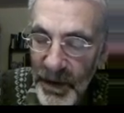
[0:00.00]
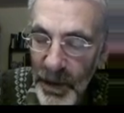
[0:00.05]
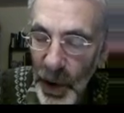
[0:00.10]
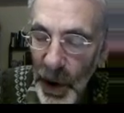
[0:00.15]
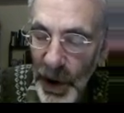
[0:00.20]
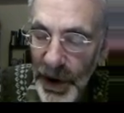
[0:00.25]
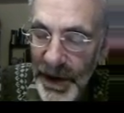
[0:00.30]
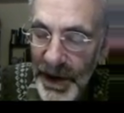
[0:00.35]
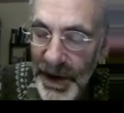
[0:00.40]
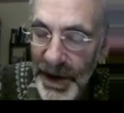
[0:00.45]

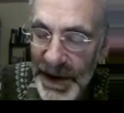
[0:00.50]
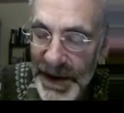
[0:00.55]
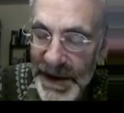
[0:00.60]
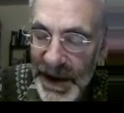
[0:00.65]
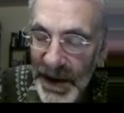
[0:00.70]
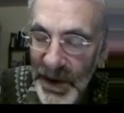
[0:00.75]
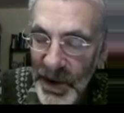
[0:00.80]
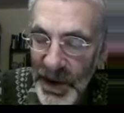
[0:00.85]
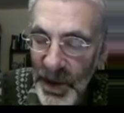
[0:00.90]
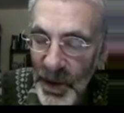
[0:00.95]
1 is
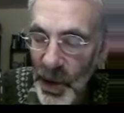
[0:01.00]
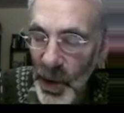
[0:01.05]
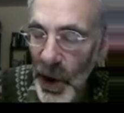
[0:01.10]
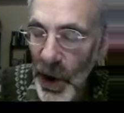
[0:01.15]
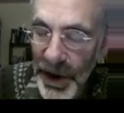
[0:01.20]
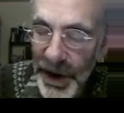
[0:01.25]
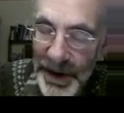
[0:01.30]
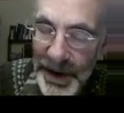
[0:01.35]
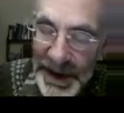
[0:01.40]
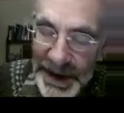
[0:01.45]
equal to
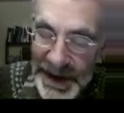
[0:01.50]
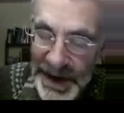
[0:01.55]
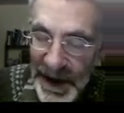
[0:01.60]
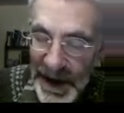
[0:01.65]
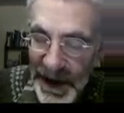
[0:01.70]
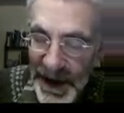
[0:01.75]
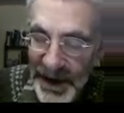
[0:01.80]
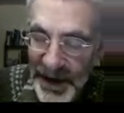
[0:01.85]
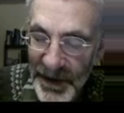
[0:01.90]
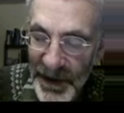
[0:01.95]
1. That's
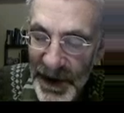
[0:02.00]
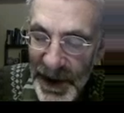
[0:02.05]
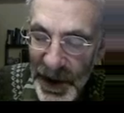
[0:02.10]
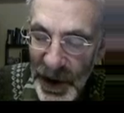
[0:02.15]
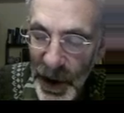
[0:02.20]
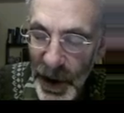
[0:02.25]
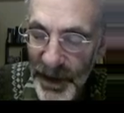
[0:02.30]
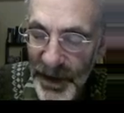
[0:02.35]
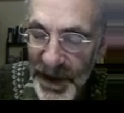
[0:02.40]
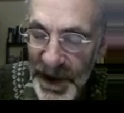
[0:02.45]
kind of really
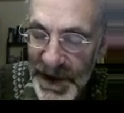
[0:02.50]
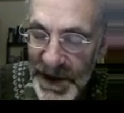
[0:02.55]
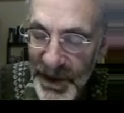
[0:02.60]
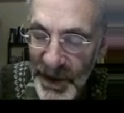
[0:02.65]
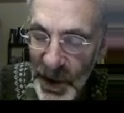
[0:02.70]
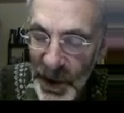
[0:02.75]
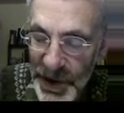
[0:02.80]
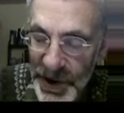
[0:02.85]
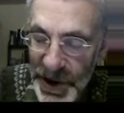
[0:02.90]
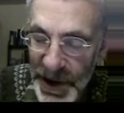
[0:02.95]
obvious.
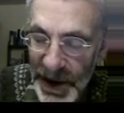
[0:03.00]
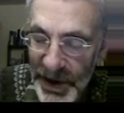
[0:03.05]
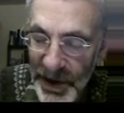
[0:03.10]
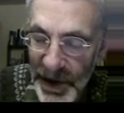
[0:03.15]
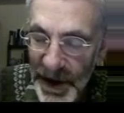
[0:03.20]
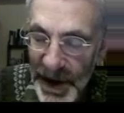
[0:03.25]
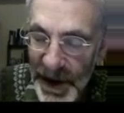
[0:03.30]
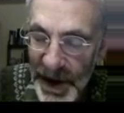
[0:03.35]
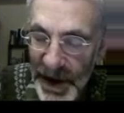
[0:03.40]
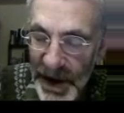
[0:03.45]
More
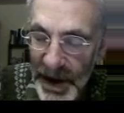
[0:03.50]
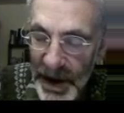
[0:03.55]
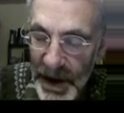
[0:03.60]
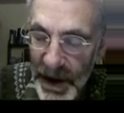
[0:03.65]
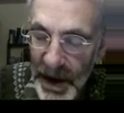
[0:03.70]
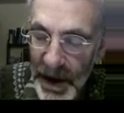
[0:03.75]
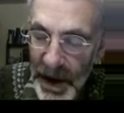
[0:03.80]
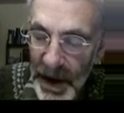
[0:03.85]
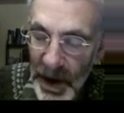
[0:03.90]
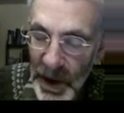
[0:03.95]
generally,
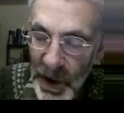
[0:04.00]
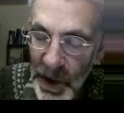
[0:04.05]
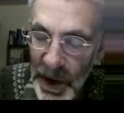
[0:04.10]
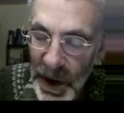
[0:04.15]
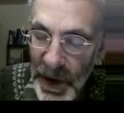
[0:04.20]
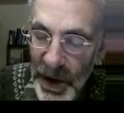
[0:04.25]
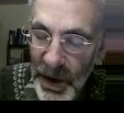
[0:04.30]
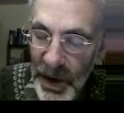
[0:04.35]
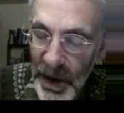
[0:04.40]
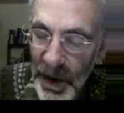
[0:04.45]

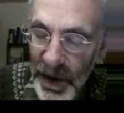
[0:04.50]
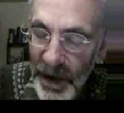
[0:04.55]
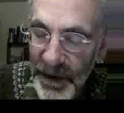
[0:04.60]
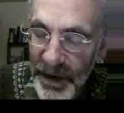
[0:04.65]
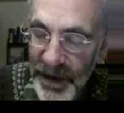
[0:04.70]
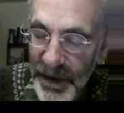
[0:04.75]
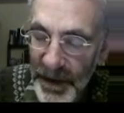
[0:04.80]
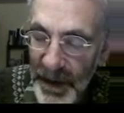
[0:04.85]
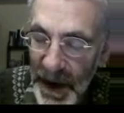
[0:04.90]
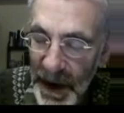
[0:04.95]
rho
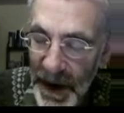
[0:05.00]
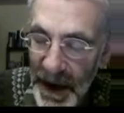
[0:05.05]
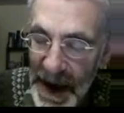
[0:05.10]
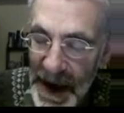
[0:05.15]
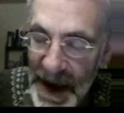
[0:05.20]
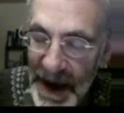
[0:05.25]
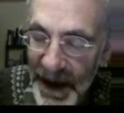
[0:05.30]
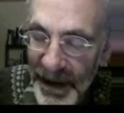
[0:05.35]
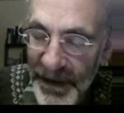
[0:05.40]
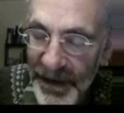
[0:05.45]
of
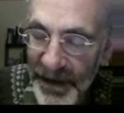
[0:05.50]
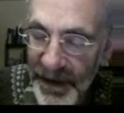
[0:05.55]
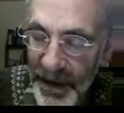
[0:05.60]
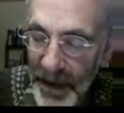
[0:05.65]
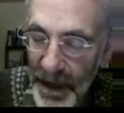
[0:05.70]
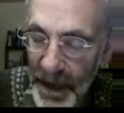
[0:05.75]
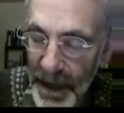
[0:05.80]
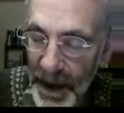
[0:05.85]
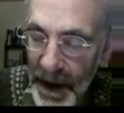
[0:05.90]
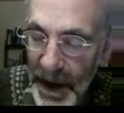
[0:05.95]
f
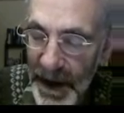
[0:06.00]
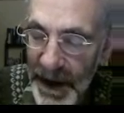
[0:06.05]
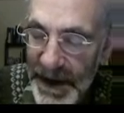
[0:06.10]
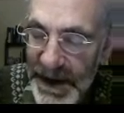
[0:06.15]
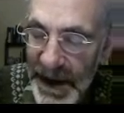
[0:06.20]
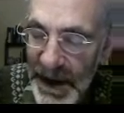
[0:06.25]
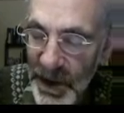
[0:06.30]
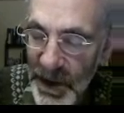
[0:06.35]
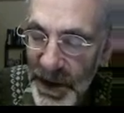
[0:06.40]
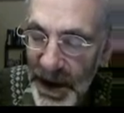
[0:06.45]
is
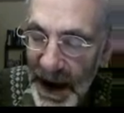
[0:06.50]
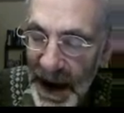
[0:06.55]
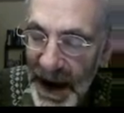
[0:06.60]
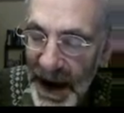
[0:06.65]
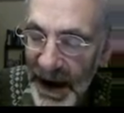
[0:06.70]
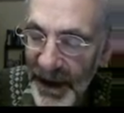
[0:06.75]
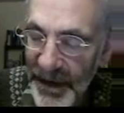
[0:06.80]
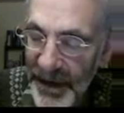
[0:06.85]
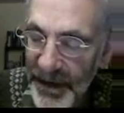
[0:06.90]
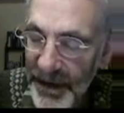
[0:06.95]
equal to
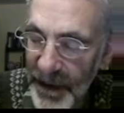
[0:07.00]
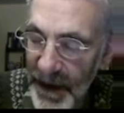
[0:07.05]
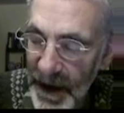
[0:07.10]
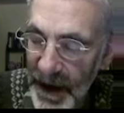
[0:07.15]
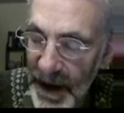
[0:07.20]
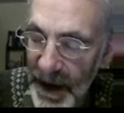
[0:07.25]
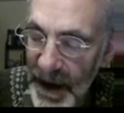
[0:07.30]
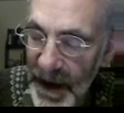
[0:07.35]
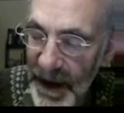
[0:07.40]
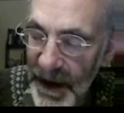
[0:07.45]
f
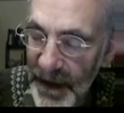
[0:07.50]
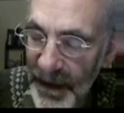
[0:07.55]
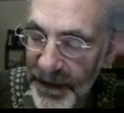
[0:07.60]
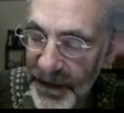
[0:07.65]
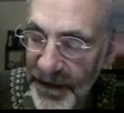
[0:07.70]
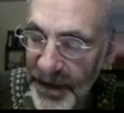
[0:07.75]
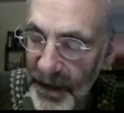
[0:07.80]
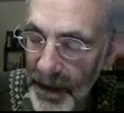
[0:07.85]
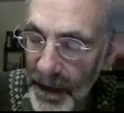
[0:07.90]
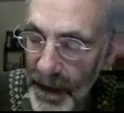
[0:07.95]

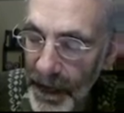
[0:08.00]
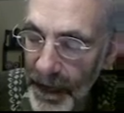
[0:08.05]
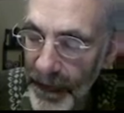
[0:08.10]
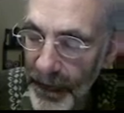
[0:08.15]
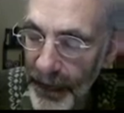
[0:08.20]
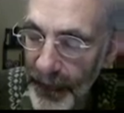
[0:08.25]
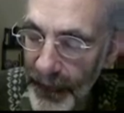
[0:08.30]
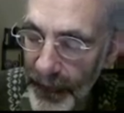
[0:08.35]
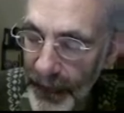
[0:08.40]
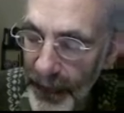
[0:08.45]
if
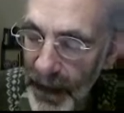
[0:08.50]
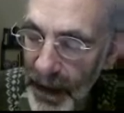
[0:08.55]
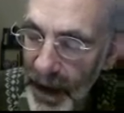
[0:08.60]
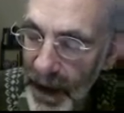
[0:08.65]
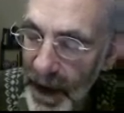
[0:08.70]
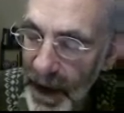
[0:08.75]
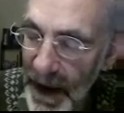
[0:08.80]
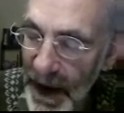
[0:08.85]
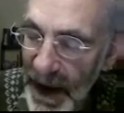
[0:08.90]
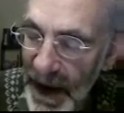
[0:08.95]

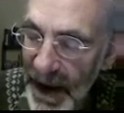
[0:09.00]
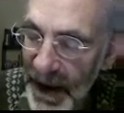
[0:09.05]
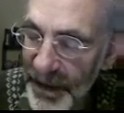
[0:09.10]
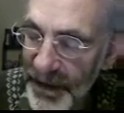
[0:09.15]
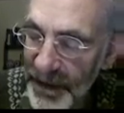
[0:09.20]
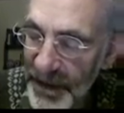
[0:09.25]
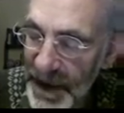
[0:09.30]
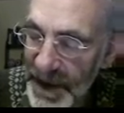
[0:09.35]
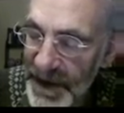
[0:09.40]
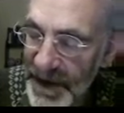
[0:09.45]

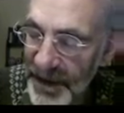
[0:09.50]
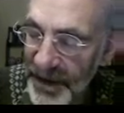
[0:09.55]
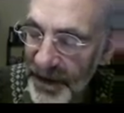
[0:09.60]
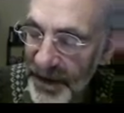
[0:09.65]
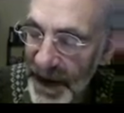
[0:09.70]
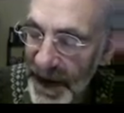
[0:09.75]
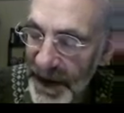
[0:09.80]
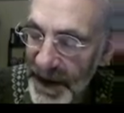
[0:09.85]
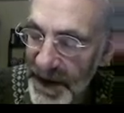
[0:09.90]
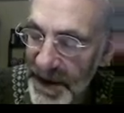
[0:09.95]
f is
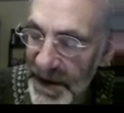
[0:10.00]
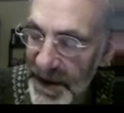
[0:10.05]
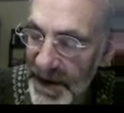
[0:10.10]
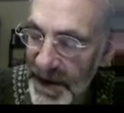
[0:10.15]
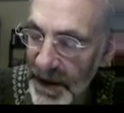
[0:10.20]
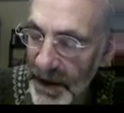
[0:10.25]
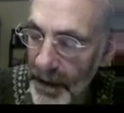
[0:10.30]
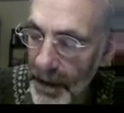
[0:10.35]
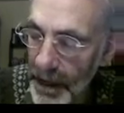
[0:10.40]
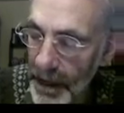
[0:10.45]

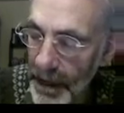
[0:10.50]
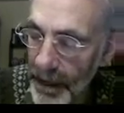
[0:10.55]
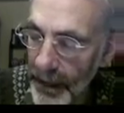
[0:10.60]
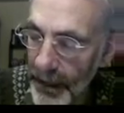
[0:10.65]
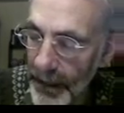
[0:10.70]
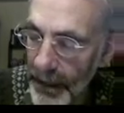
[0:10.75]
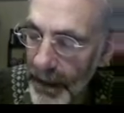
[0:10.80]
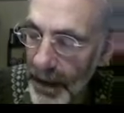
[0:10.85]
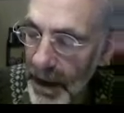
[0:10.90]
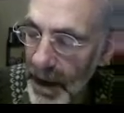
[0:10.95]
fixed
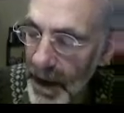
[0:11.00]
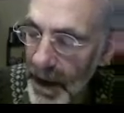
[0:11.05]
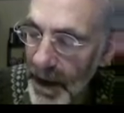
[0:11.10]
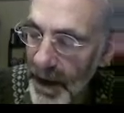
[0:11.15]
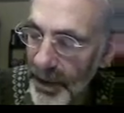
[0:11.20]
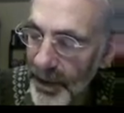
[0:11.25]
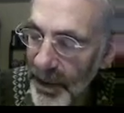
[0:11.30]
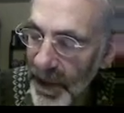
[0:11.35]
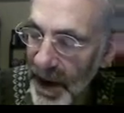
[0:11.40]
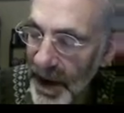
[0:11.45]

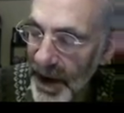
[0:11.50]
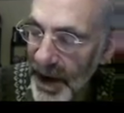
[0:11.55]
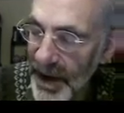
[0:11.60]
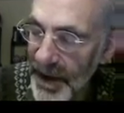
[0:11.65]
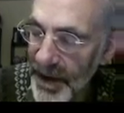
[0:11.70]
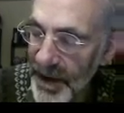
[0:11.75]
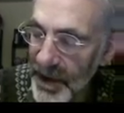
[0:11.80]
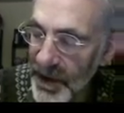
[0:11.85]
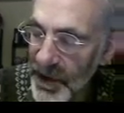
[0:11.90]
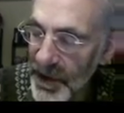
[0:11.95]
by
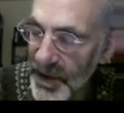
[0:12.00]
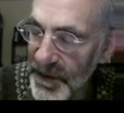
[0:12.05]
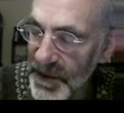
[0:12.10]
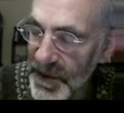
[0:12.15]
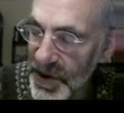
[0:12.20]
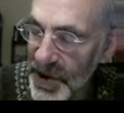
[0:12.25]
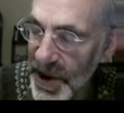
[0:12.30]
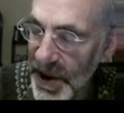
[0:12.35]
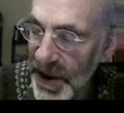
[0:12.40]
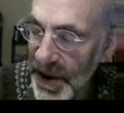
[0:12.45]
the group
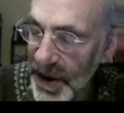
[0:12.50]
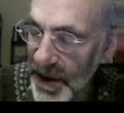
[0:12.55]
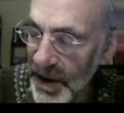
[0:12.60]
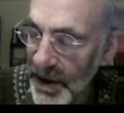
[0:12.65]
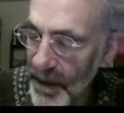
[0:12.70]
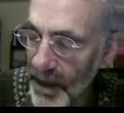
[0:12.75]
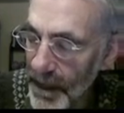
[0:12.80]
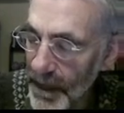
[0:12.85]
G.